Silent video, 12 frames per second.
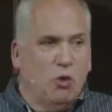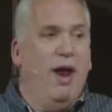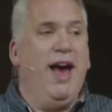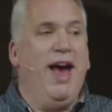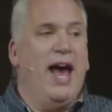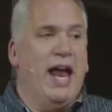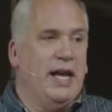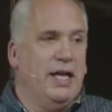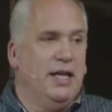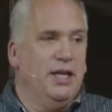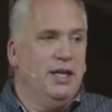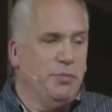
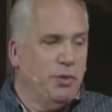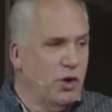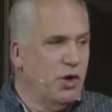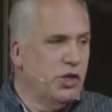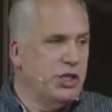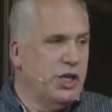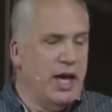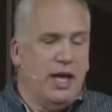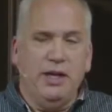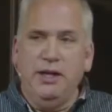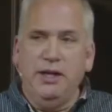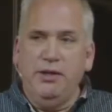Iran,
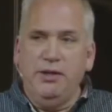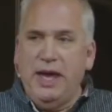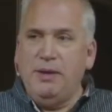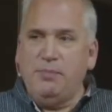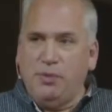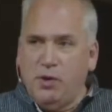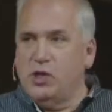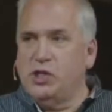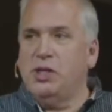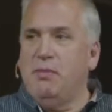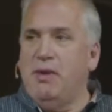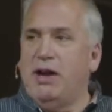Persia, then
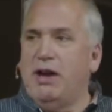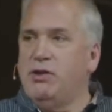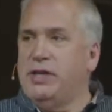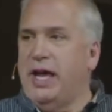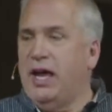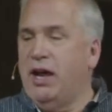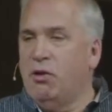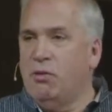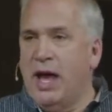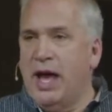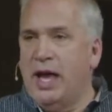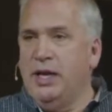Persia, modern day
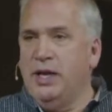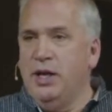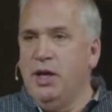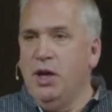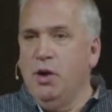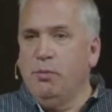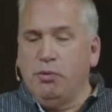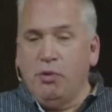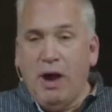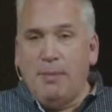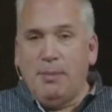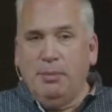Iran,
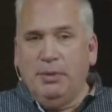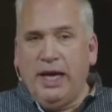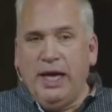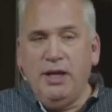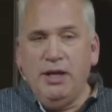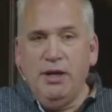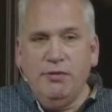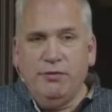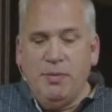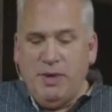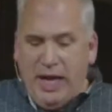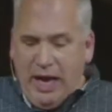probably
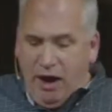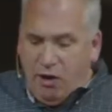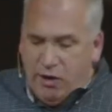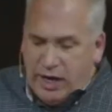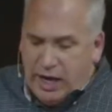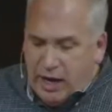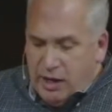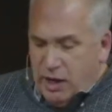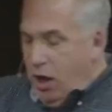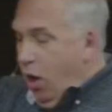from the area.